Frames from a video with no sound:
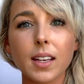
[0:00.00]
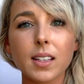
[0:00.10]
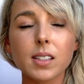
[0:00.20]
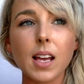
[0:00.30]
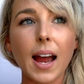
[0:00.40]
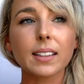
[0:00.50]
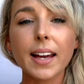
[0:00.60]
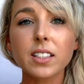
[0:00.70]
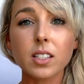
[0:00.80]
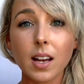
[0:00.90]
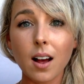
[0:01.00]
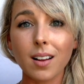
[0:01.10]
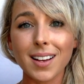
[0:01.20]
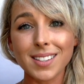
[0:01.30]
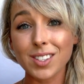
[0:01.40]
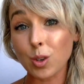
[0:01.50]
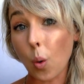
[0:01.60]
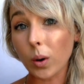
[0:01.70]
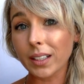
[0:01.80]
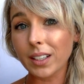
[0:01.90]
is I like to tell a
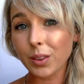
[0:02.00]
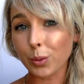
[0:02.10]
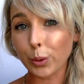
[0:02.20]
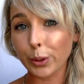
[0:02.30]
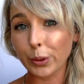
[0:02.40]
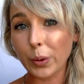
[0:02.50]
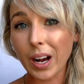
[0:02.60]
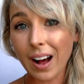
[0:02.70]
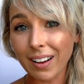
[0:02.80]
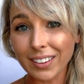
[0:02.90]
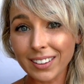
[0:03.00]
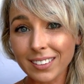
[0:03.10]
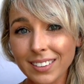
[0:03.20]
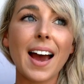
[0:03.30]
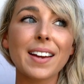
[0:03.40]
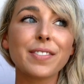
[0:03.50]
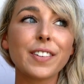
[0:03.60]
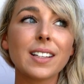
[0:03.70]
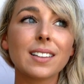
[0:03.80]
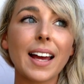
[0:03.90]
story through color. I
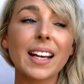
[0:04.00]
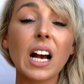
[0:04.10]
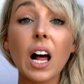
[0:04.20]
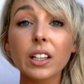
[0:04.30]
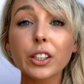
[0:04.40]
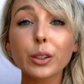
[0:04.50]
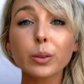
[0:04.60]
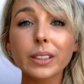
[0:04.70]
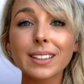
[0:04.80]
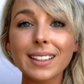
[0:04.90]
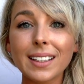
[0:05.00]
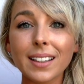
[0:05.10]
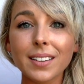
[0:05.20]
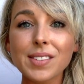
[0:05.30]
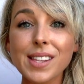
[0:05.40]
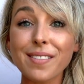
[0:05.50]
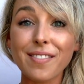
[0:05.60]
feel like color really gives the